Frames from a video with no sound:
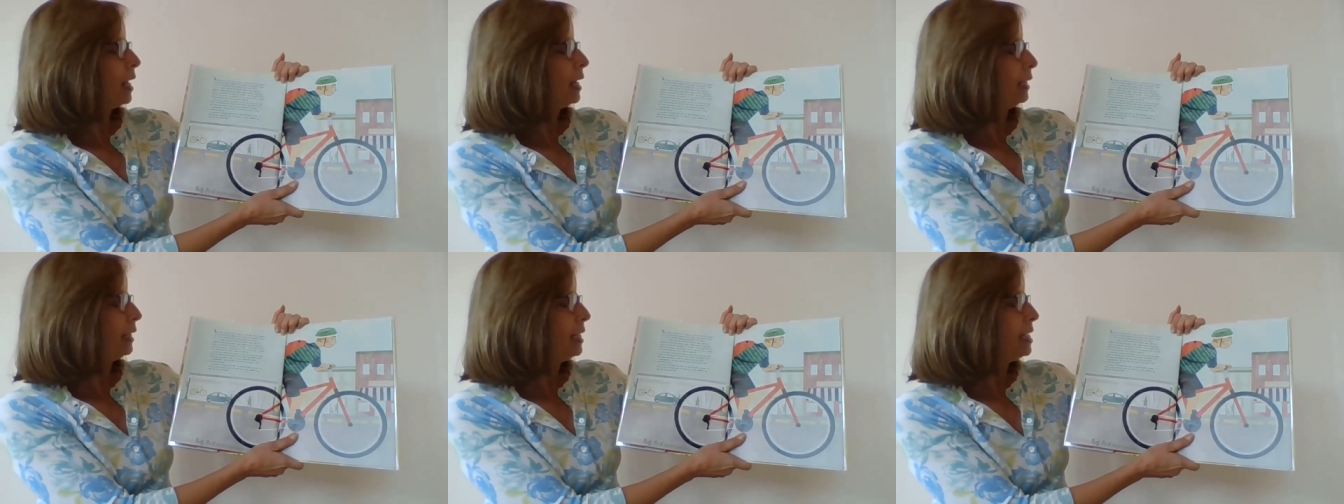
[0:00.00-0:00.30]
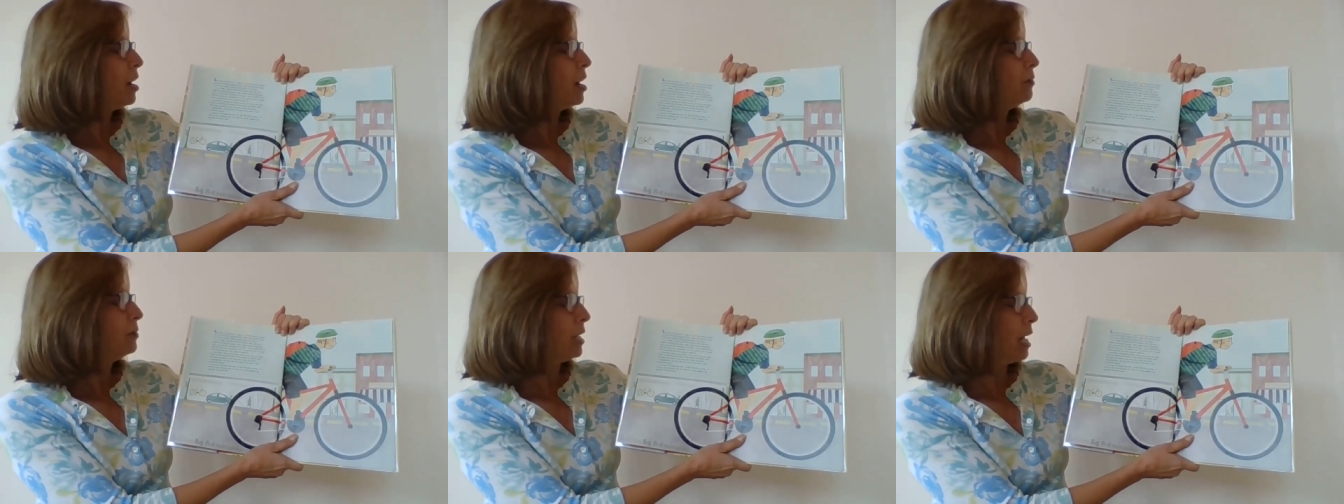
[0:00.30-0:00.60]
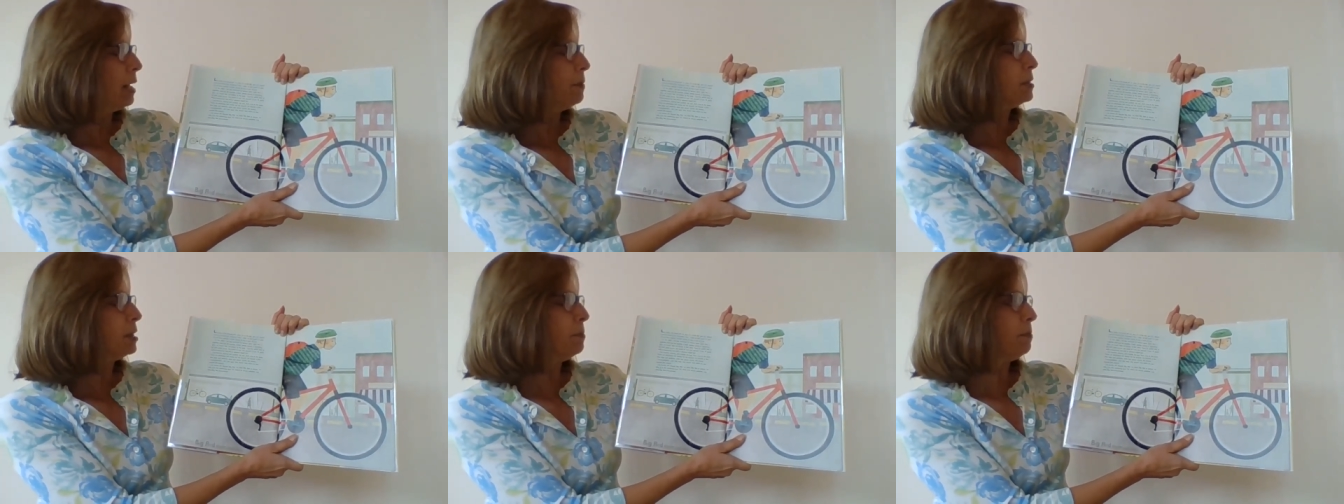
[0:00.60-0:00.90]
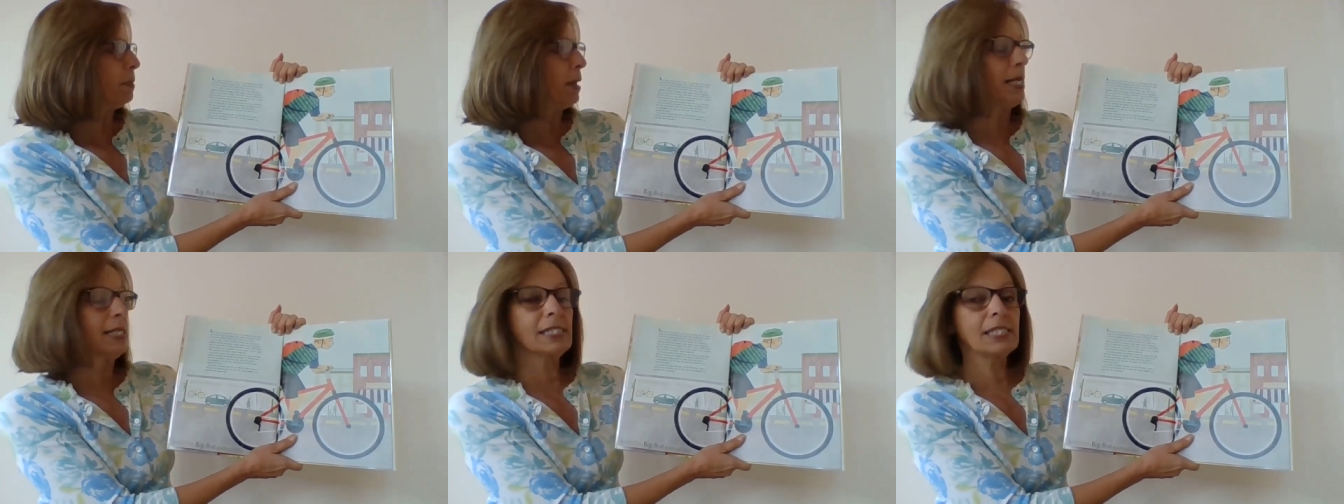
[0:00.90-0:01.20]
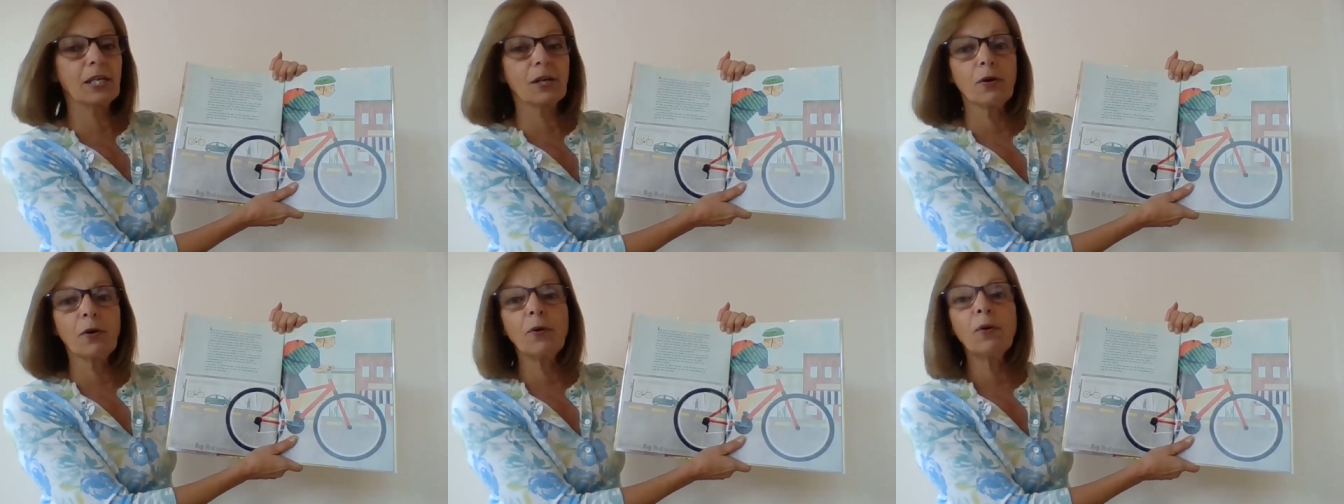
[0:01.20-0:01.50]
Leo names the
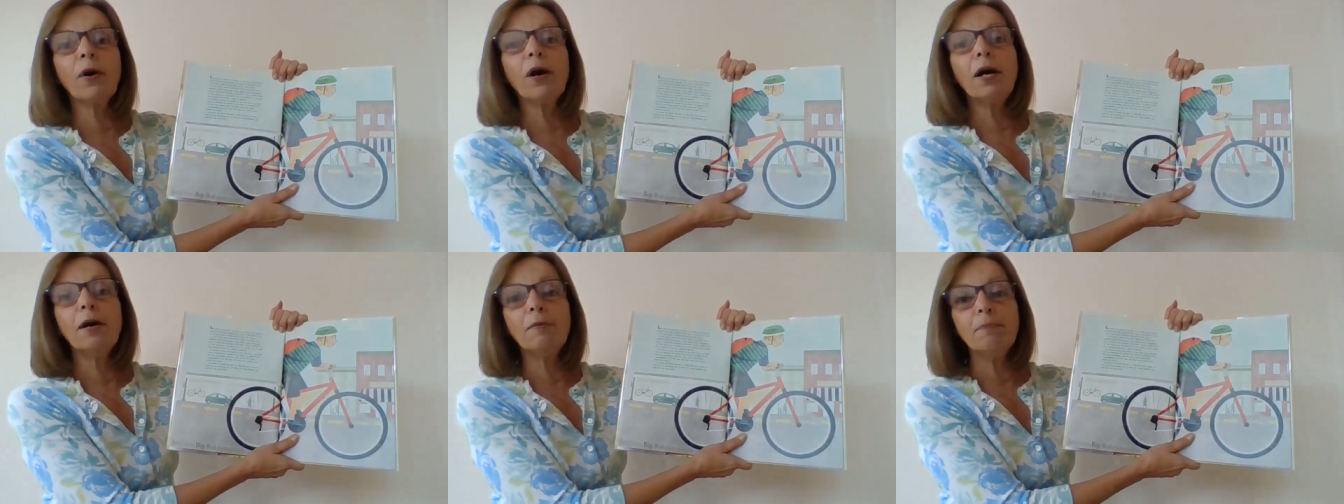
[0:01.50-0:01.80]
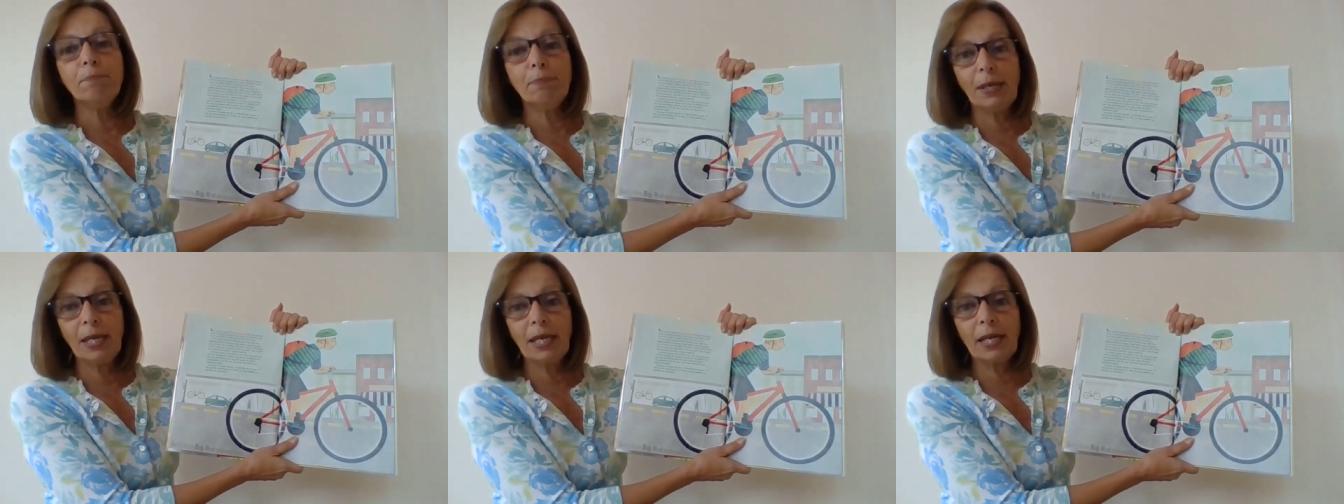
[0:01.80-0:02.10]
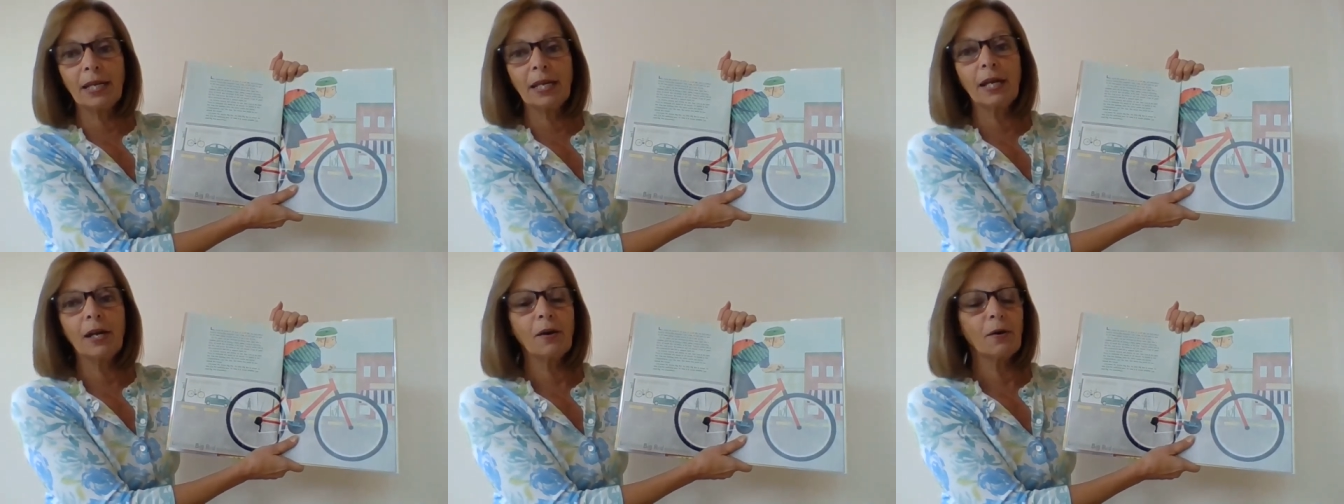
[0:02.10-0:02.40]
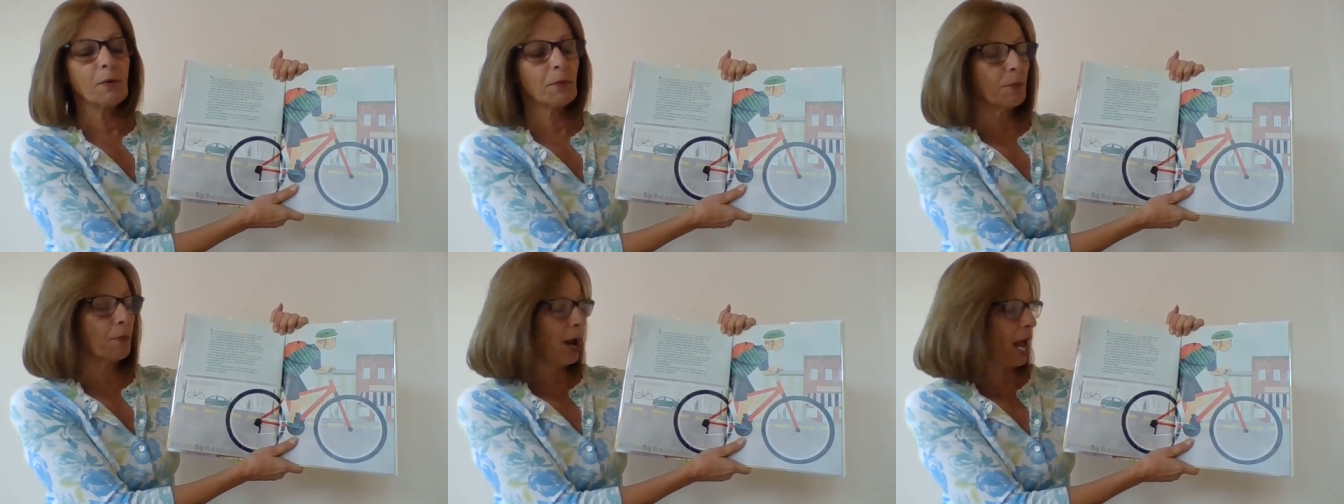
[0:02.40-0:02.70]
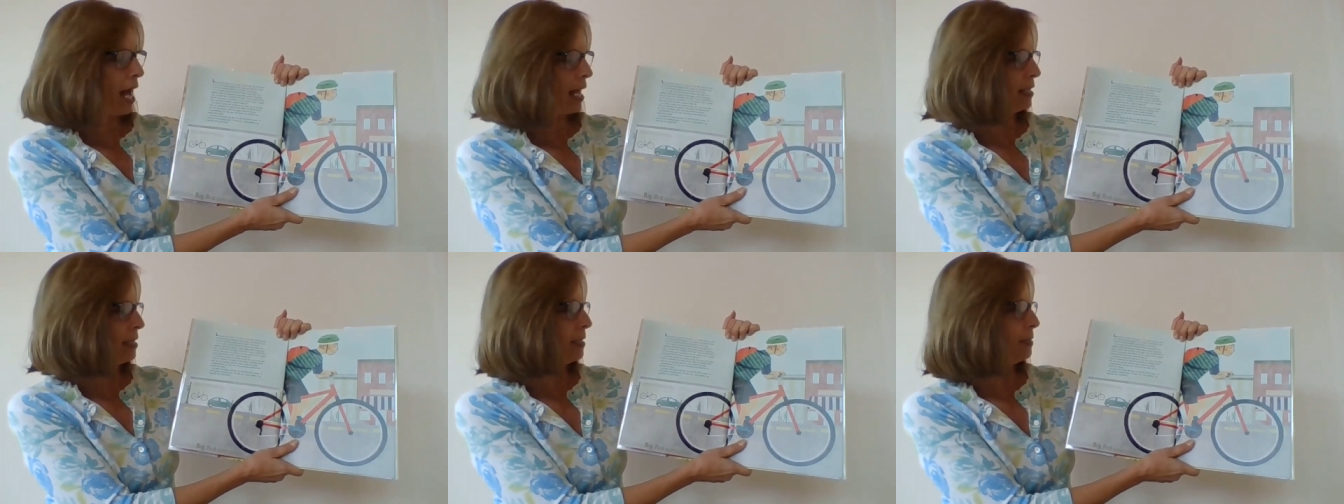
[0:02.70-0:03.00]
bicycle Big
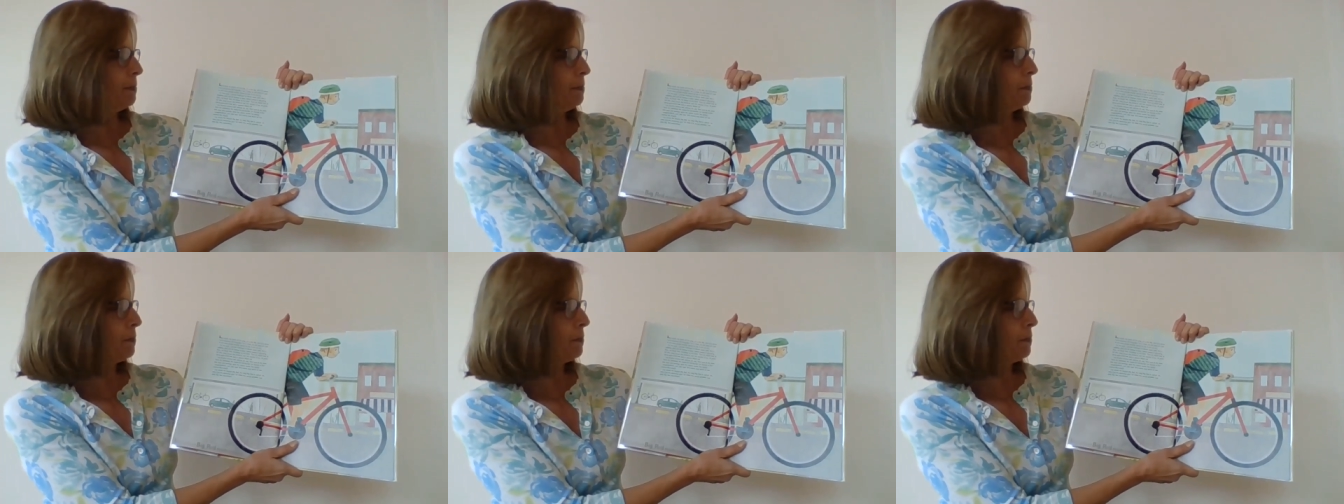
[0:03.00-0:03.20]
Red.